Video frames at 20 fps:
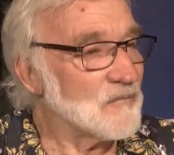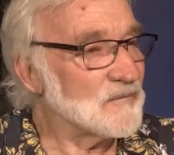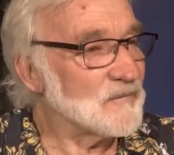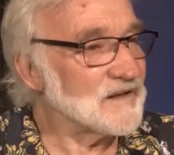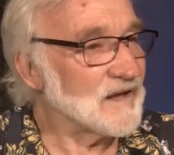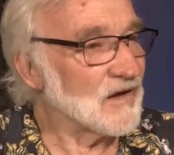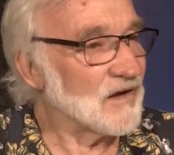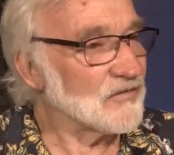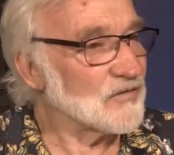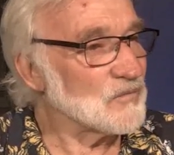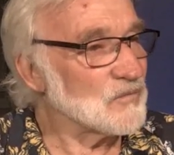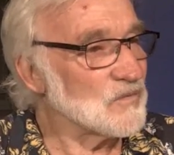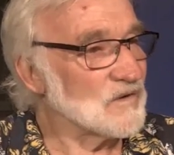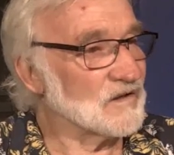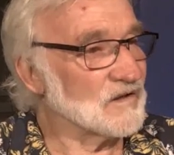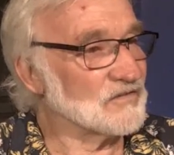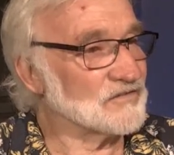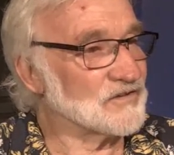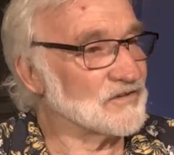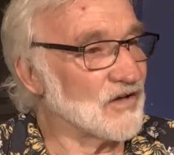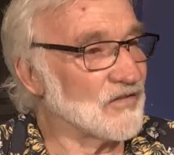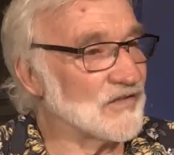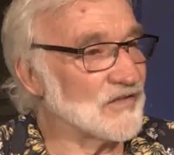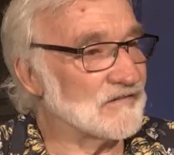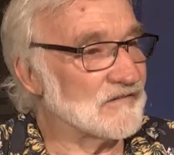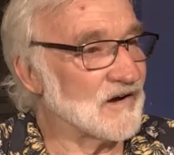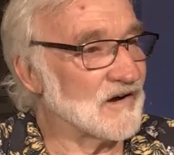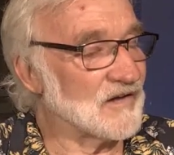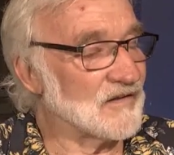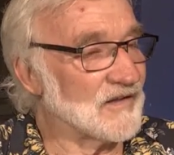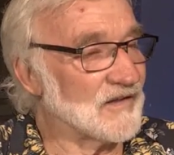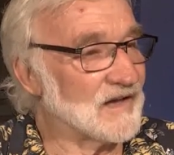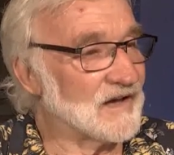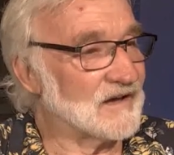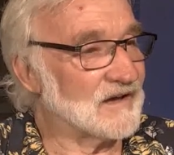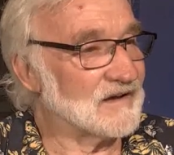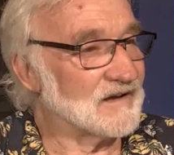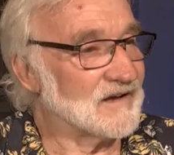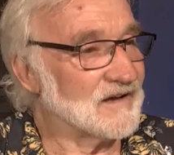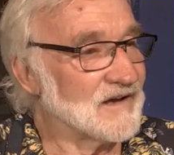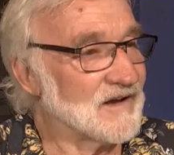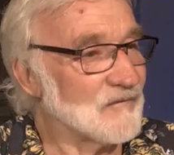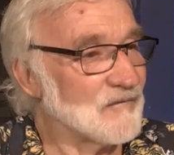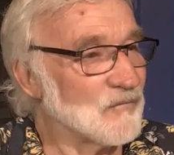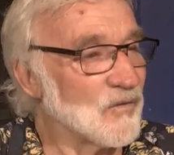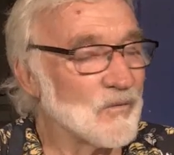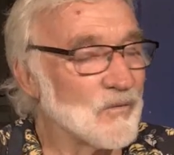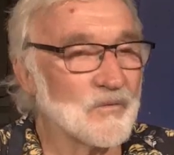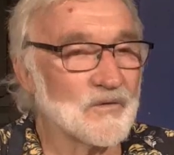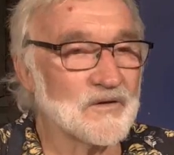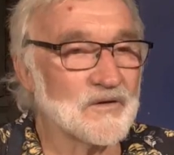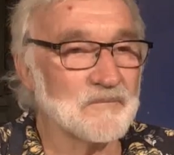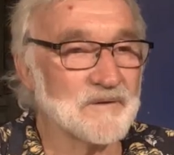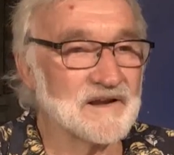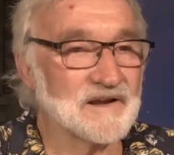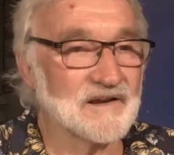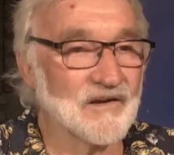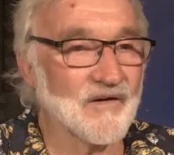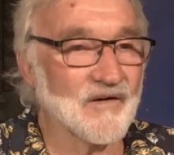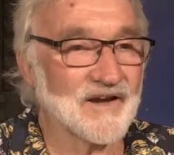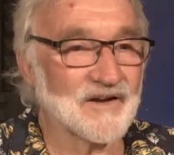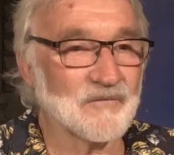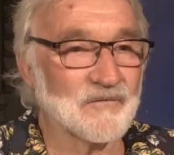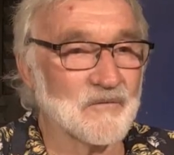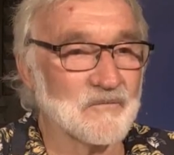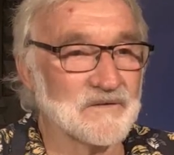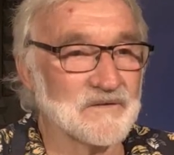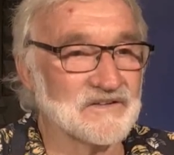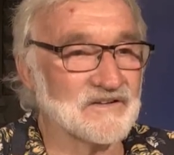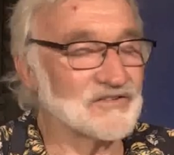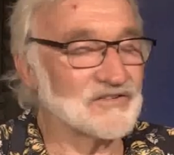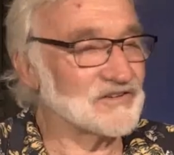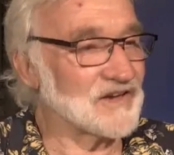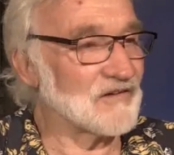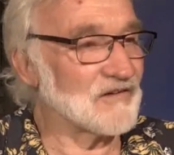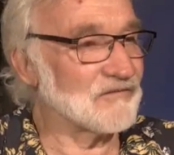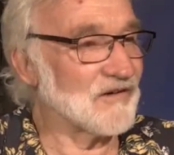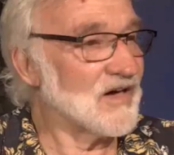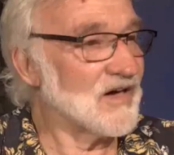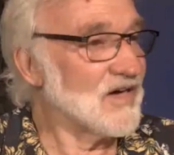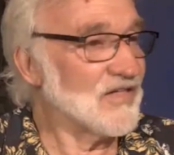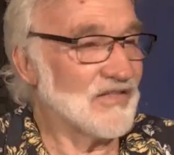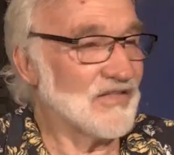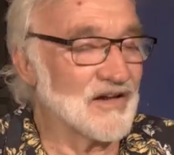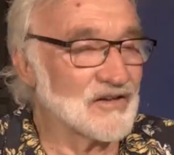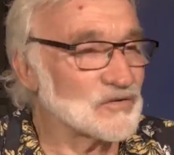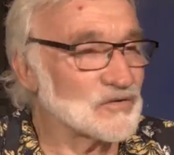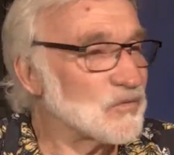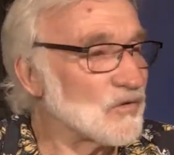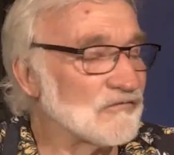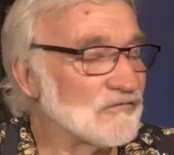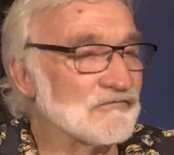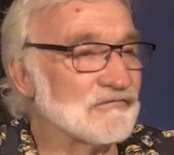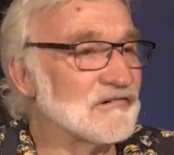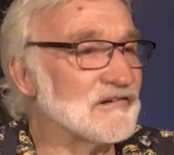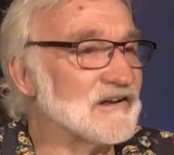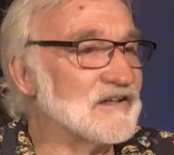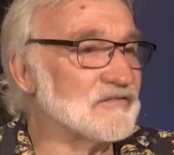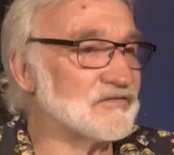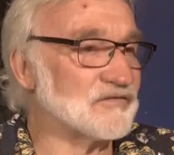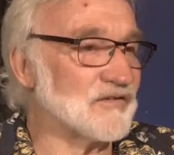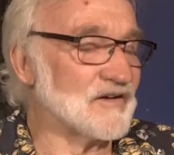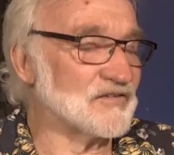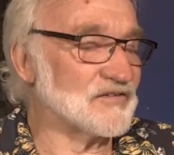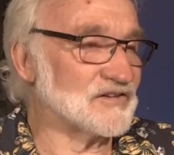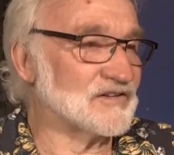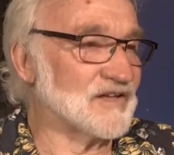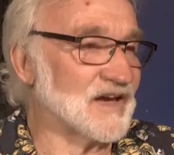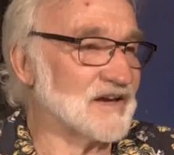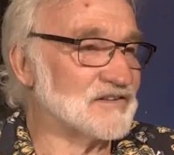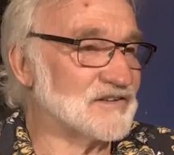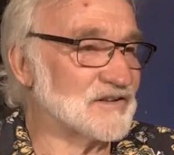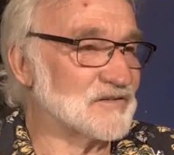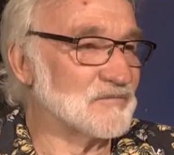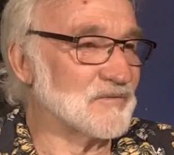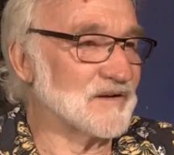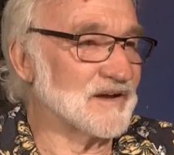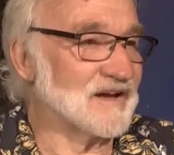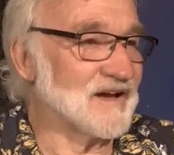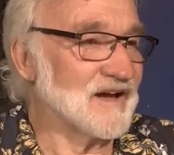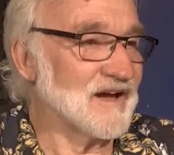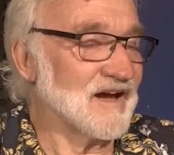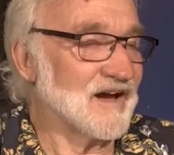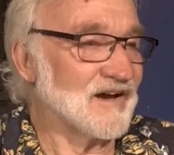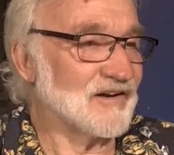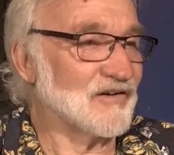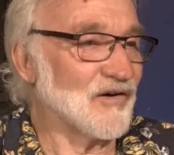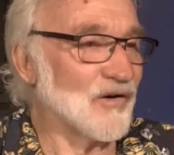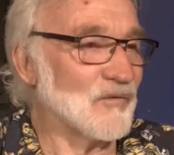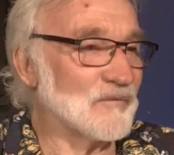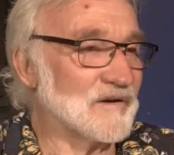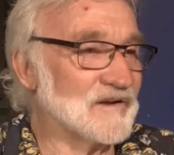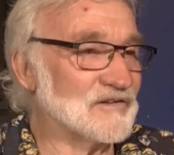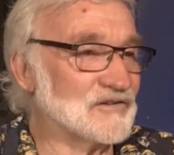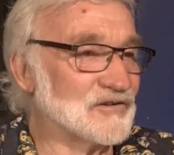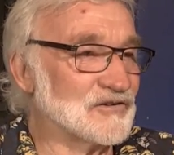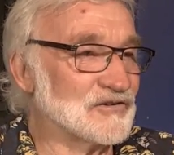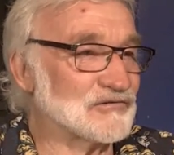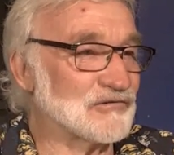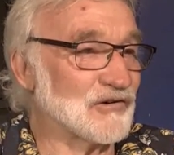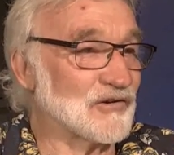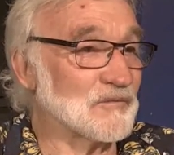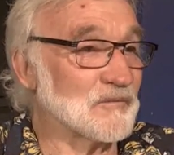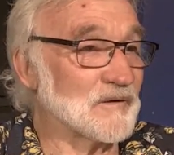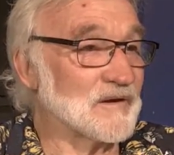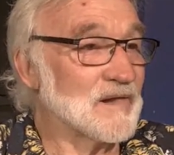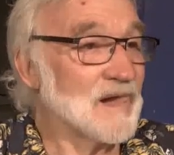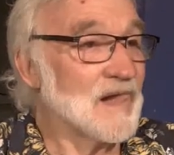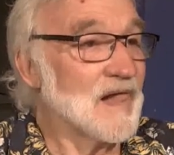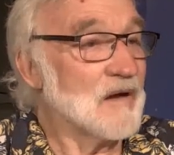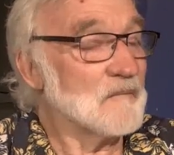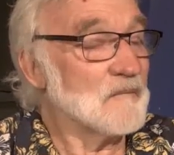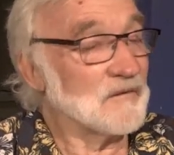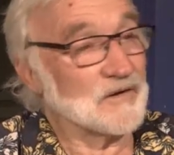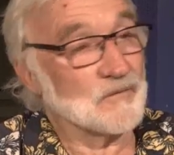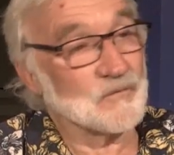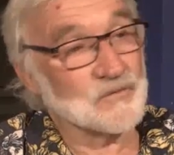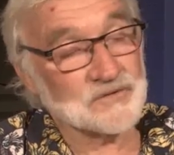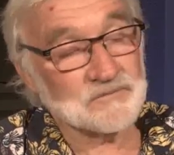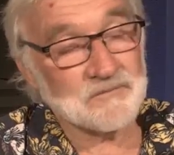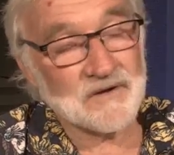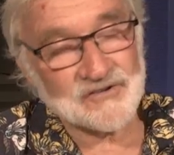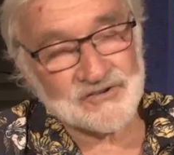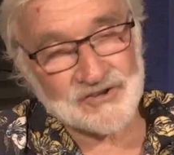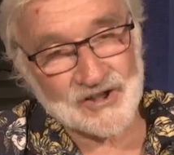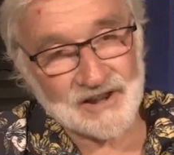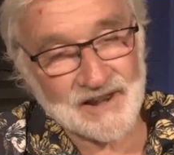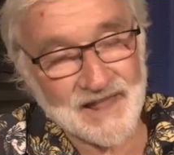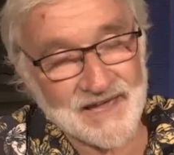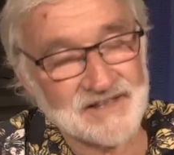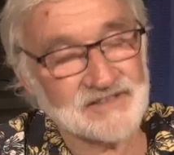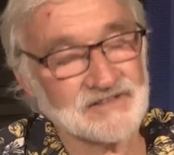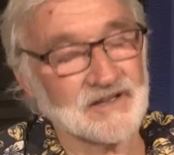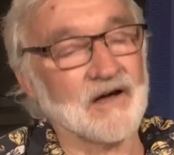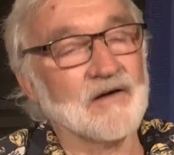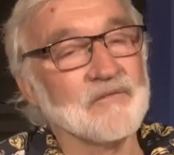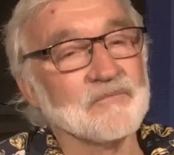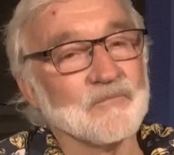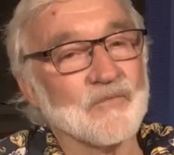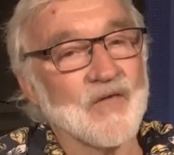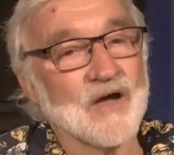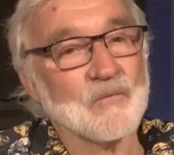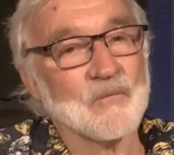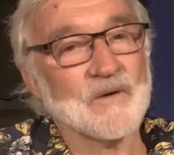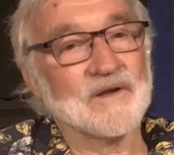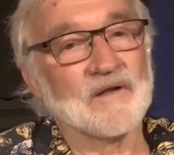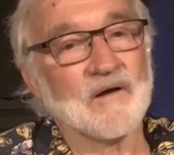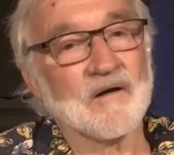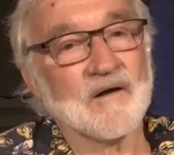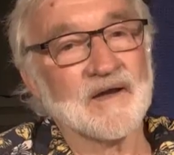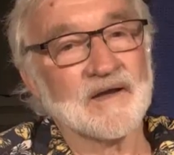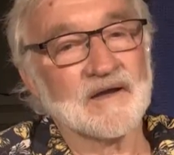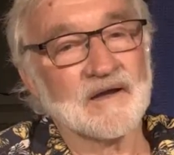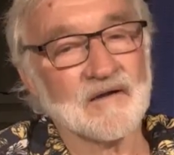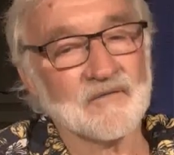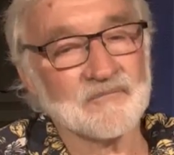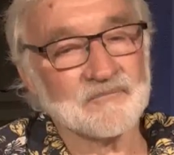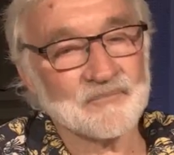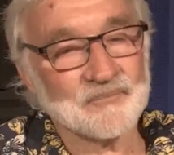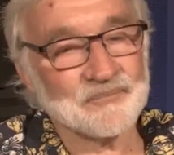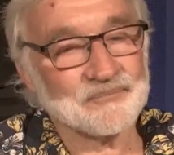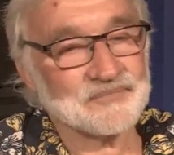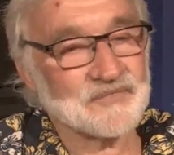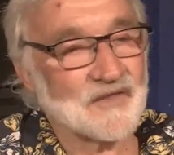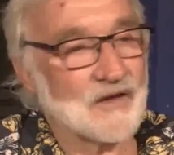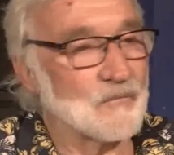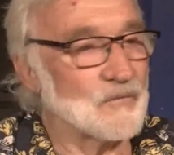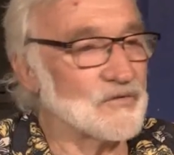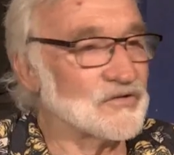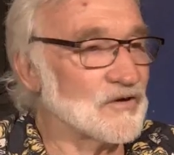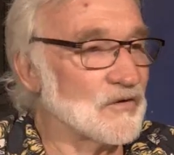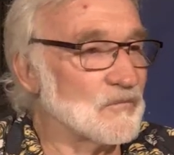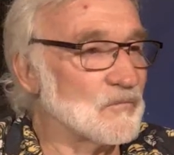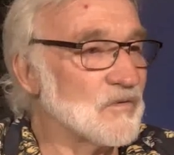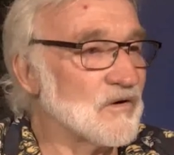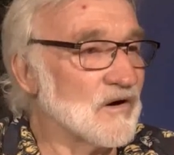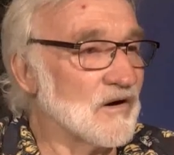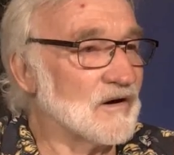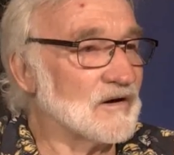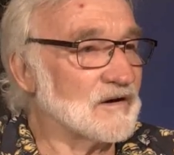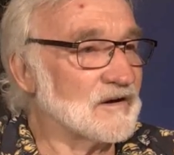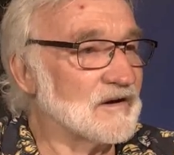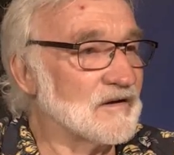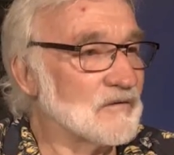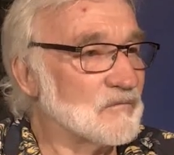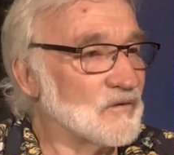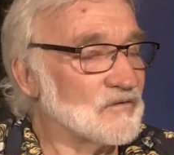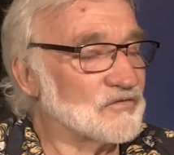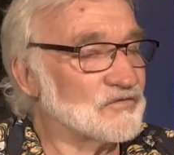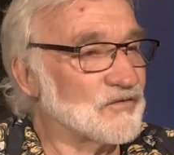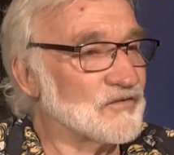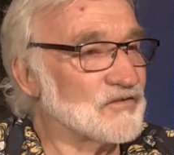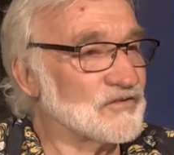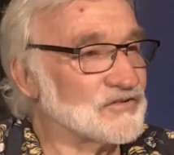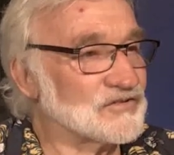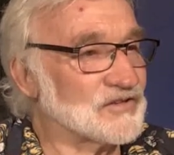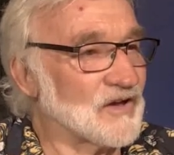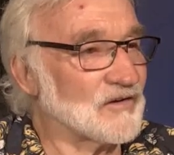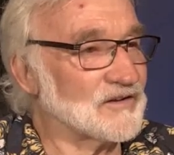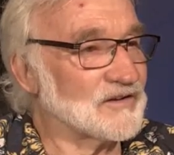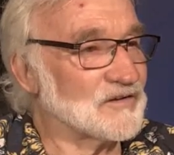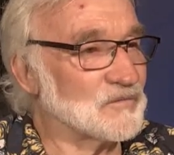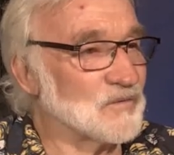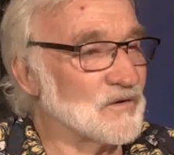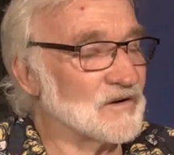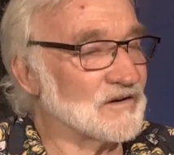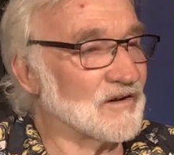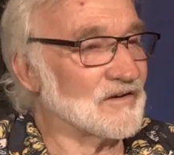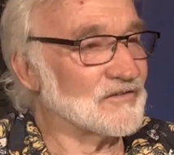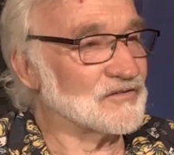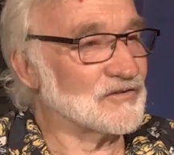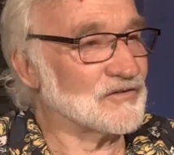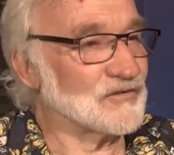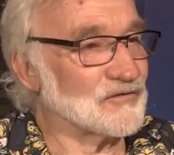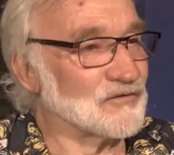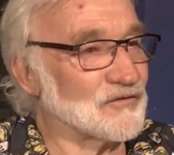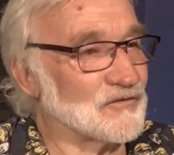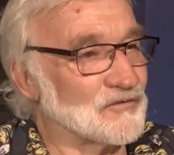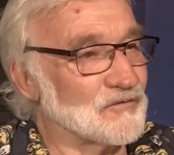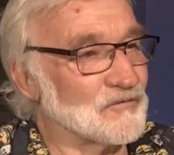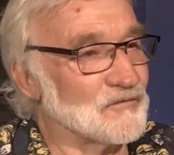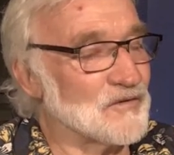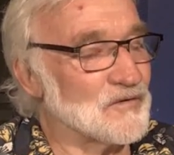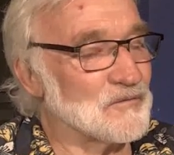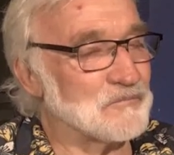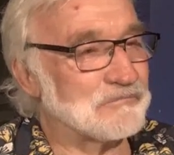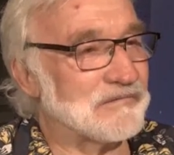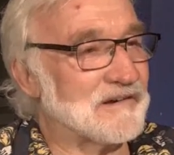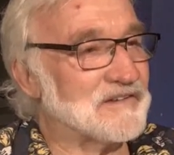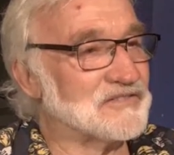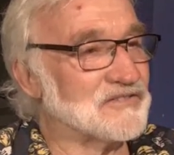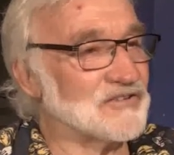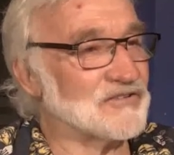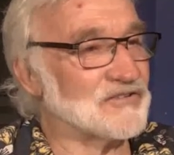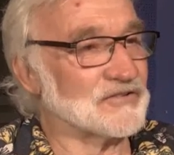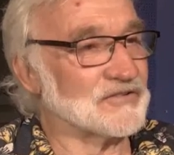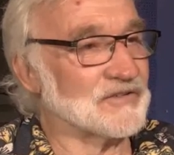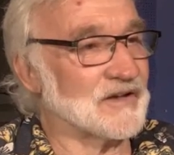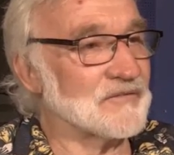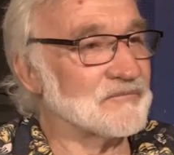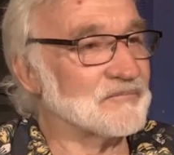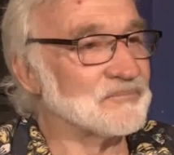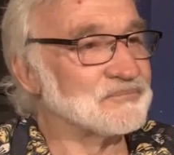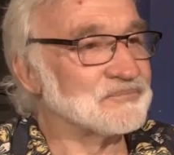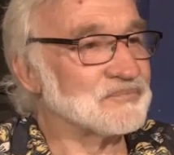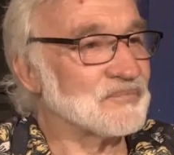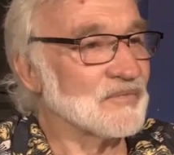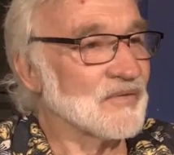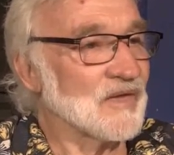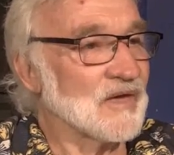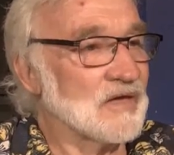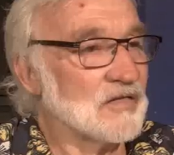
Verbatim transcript: How many other worlds are there out there? Mm. What would it be like when we discover? That's what really fascinated me and got me into astronomy. But it was much later when I um, was at work, when I first started work like as an apprentice of that,